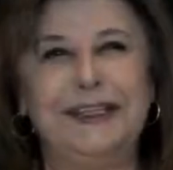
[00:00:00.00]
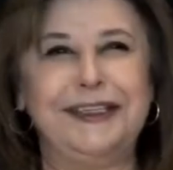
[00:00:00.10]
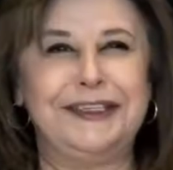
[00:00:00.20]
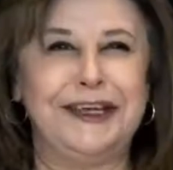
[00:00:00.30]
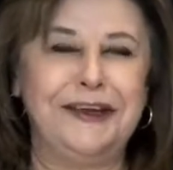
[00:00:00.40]

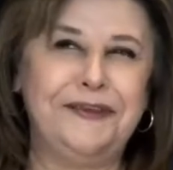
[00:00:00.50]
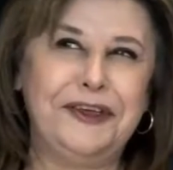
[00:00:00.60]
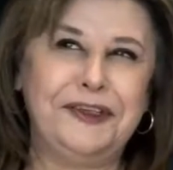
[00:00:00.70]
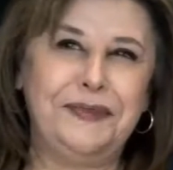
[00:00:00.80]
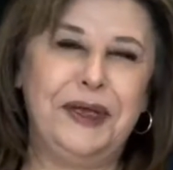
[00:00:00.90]
the side
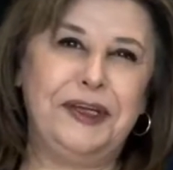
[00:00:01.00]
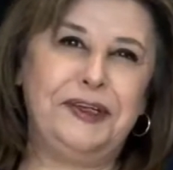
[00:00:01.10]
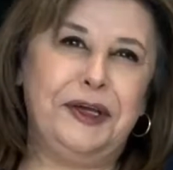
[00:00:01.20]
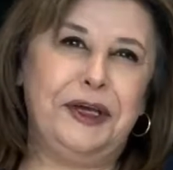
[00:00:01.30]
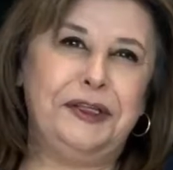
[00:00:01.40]
effects
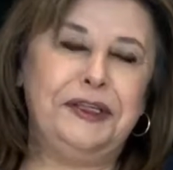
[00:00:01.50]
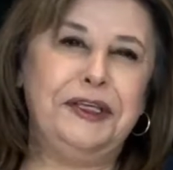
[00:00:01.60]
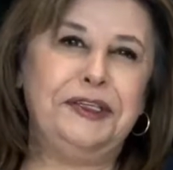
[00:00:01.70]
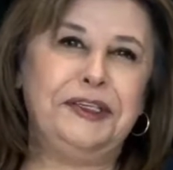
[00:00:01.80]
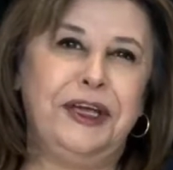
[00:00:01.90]
depend on
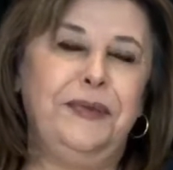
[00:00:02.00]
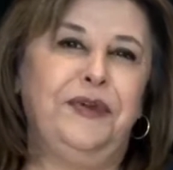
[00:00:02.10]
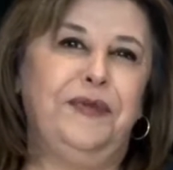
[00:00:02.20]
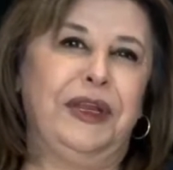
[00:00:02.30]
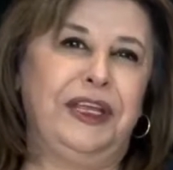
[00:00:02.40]
the type
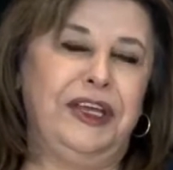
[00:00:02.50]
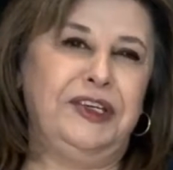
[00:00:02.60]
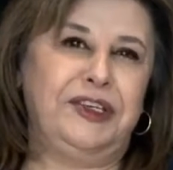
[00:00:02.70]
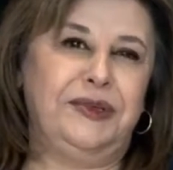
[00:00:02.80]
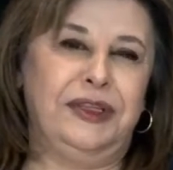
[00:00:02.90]
of
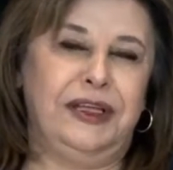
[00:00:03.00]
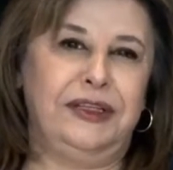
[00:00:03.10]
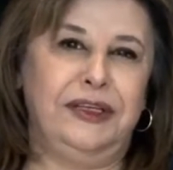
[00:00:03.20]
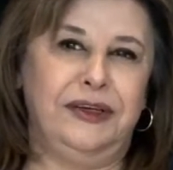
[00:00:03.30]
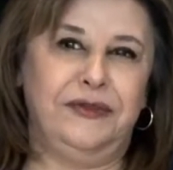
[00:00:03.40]
medication
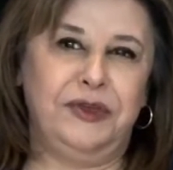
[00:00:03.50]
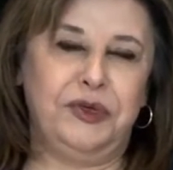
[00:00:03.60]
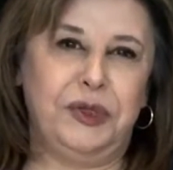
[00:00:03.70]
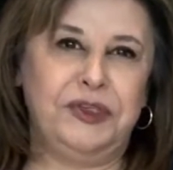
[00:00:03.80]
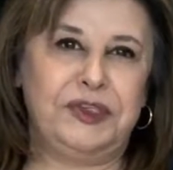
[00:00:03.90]
that the
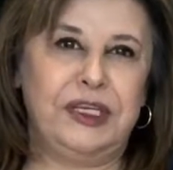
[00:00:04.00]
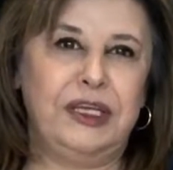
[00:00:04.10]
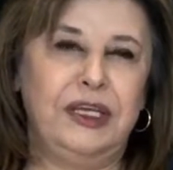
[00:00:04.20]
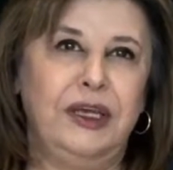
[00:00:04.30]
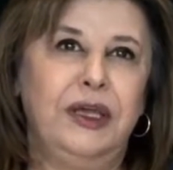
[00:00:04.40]
individual is
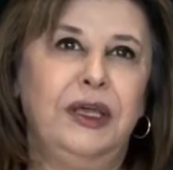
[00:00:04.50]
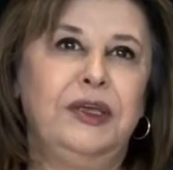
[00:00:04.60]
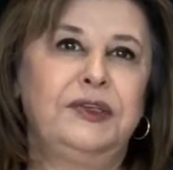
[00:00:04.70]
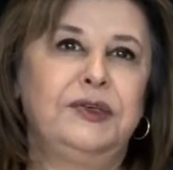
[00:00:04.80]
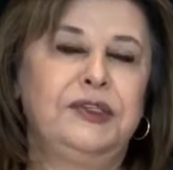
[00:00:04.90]
taking.
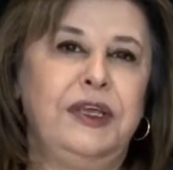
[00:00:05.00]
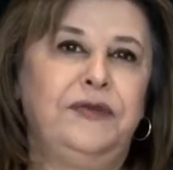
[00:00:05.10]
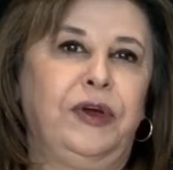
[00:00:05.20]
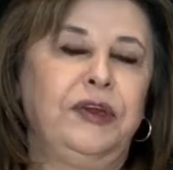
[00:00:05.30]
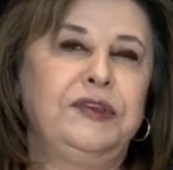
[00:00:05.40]
So
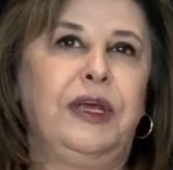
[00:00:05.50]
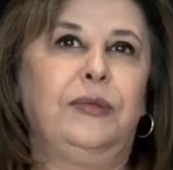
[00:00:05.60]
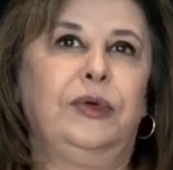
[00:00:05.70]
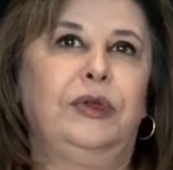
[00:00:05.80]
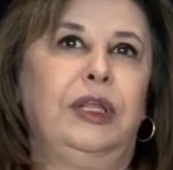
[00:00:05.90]
say, for
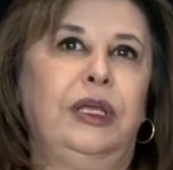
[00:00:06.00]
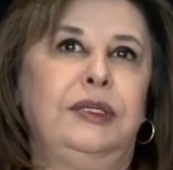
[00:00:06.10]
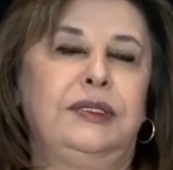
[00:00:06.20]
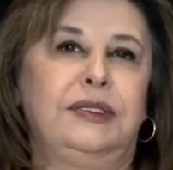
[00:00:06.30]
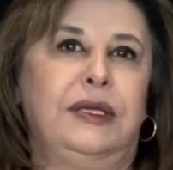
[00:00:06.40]
example,
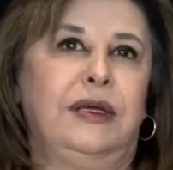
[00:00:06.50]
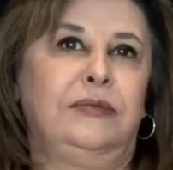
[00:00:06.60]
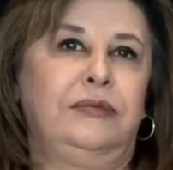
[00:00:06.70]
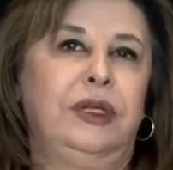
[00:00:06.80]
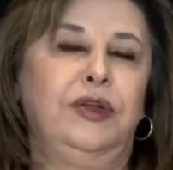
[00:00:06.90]
it's
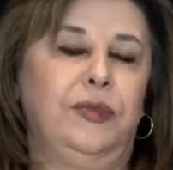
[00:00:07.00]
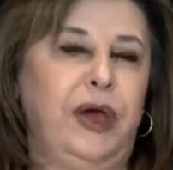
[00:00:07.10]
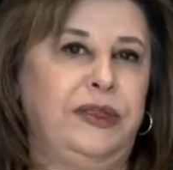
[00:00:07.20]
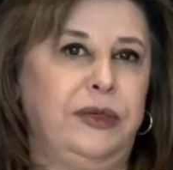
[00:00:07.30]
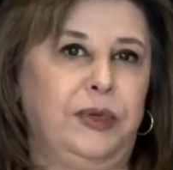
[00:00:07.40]

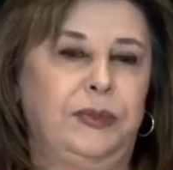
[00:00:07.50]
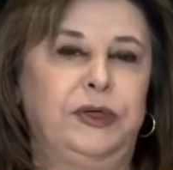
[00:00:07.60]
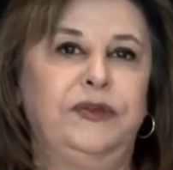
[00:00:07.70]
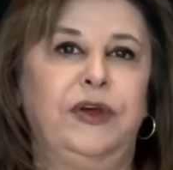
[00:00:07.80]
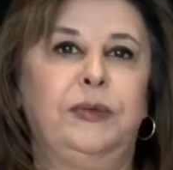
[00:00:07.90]
idiopathic
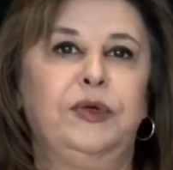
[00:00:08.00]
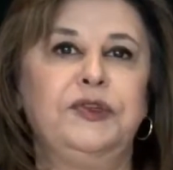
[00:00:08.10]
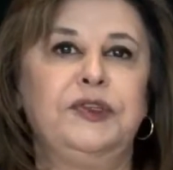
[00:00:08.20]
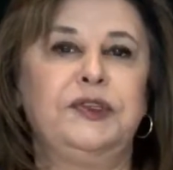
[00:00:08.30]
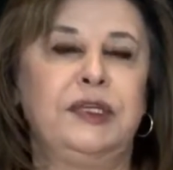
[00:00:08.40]
pulmonary
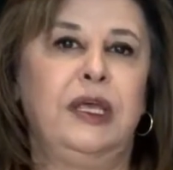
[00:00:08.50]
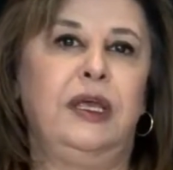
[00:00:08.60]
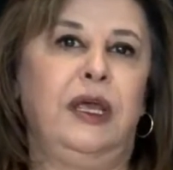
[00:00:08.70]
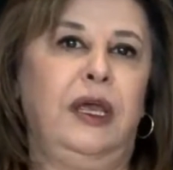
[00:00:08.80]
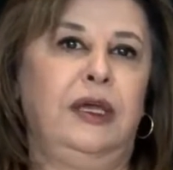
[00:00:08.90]
fibrosis,
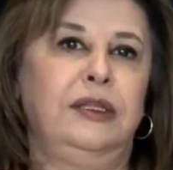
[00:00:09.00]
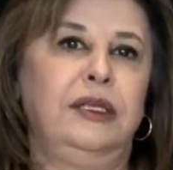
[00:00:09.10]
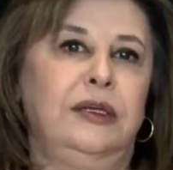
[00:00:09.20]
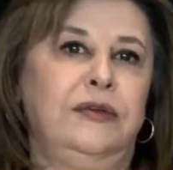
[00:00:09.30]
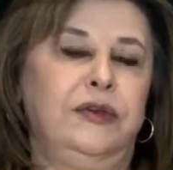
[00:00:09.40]
and
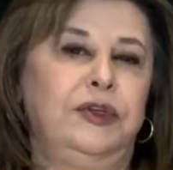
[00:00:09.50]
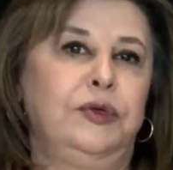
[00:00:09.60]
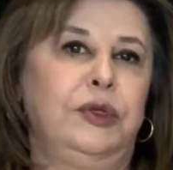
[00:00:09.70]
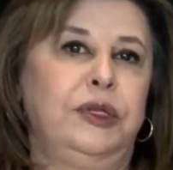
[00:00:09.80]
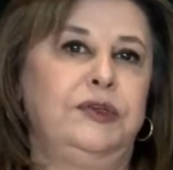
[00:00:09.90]
the
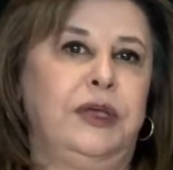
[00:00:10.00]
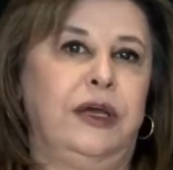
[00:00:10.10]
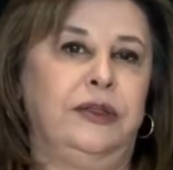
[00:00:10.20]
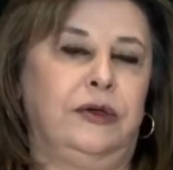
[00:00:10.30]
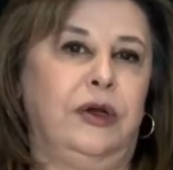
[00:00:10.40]
individual is
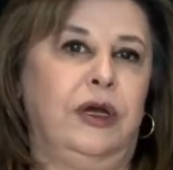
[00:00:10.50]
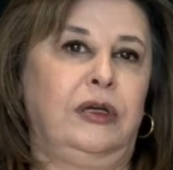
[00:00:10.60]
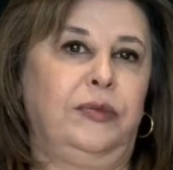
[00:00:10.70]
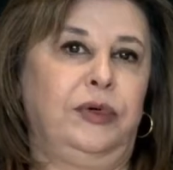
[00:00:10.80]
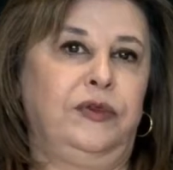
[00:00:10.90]
either
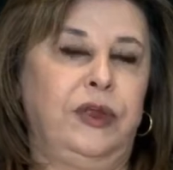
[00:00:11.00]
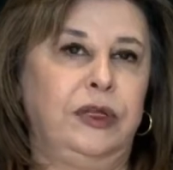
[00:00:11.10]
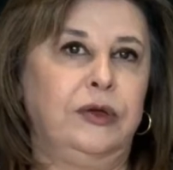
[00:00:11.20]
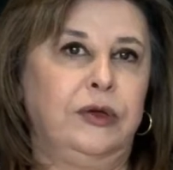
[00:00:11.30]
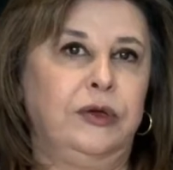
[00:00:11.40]
on
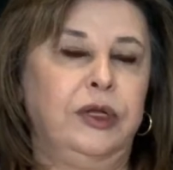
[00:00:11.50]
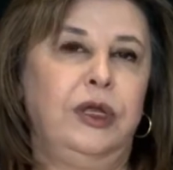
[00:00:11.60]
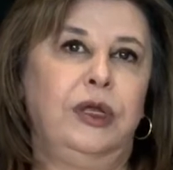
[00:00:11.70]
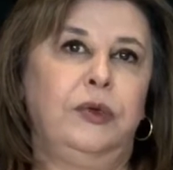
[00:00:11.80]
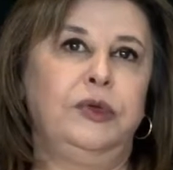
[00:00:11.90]
pirfenidone,
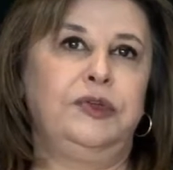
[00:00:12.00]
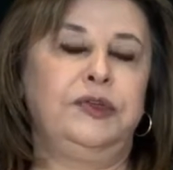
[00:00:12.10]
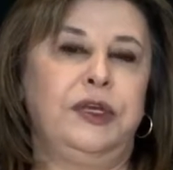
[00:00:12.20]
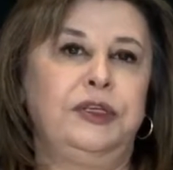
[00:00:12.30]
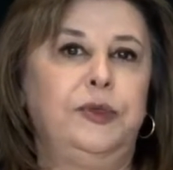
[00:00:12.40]
which
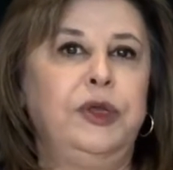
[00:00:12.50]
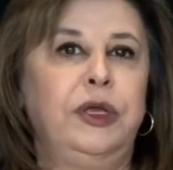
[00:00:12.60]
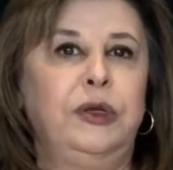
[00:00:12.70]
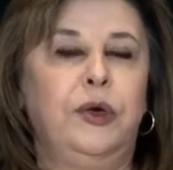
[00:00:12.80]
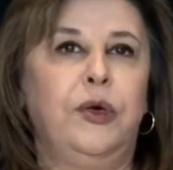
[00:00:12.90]
is
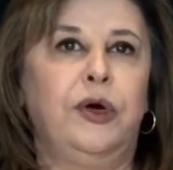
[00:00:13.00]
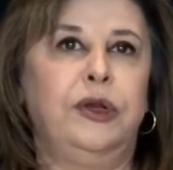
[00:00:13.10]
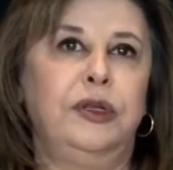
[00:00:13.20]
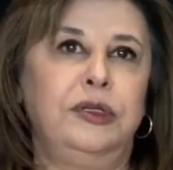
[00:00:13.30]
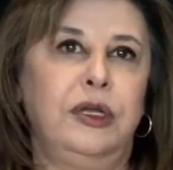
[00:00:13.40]
Esbriet, or
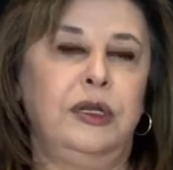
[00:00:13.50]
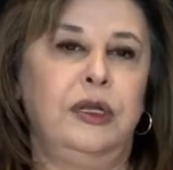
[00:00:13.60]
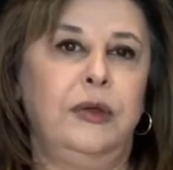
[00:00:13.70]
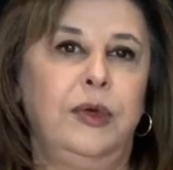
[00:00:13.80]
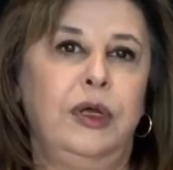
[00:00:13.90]

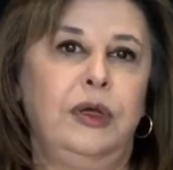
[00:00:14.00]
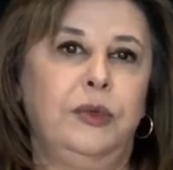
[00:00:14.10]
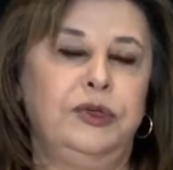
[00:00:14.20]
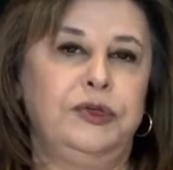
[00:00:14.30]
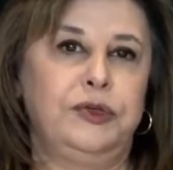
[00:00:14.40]
nintedanib,
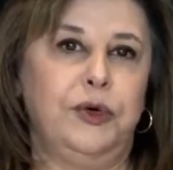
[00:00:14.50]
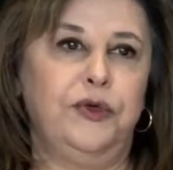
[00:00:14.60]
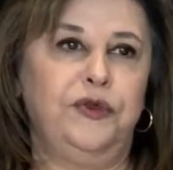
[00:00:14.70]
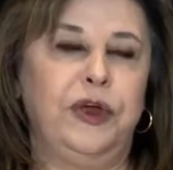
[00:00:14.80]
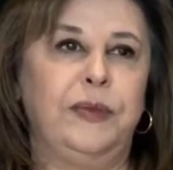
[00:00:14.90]
which is
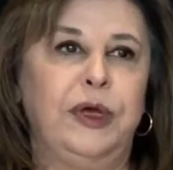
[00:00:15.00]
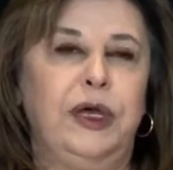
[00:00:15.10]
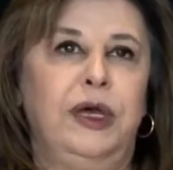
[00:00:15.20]
Ofev.